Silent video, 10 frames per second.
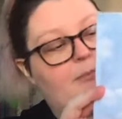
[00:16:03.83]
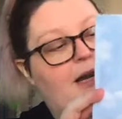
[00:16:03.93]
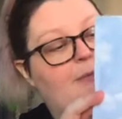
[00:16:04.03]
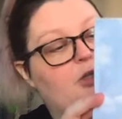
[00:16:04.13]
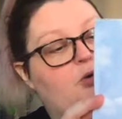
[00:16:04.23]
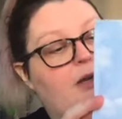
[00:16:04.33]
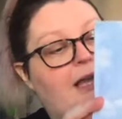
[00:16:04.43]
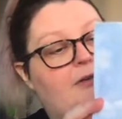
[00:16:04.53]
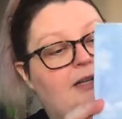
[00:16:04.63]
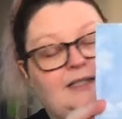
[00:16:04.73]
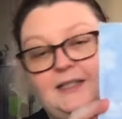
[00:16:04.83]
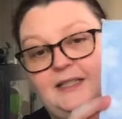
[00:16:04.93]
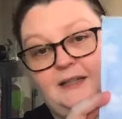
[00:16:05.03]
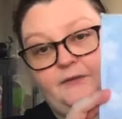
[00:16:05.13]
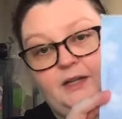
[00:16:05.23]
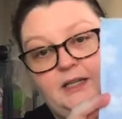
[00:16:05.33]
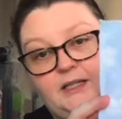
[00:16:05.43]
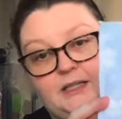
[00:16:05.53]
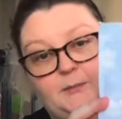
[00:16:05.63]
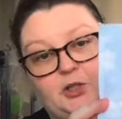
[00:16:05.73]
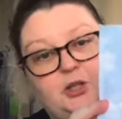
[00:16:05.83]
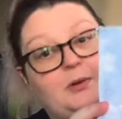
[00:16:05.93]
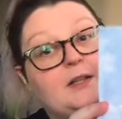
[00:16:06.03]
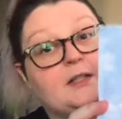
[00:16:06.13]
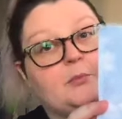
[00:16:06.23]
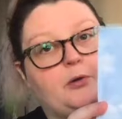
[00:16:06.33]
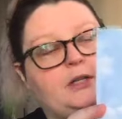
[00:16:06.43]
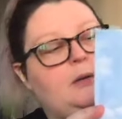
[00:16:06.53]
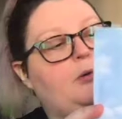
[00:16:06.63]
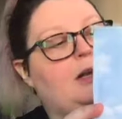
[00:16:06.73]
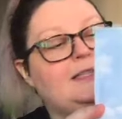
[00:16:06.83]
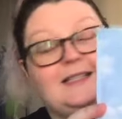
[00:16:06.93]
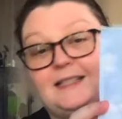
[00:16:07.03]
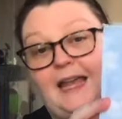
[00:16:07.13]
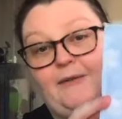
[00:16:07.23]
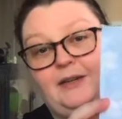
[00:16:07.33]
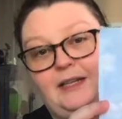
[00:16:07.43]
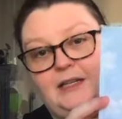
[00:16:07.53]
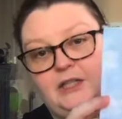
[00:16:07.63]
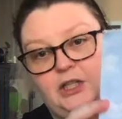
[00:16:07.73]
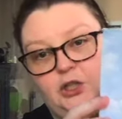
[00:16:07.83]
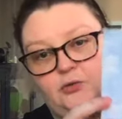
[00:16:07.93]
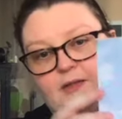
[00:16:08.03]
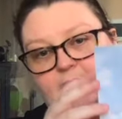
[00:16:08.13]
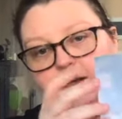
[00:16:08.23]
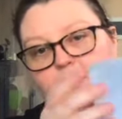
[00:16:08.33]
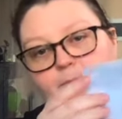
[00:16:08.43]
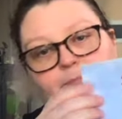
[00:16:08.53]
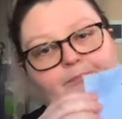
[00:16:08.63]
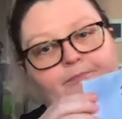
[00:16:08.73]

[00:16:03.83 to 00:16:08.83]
but I'm enjoying how nice and stiff it is, especially because of the printing process, because I haven't needed to use a, um,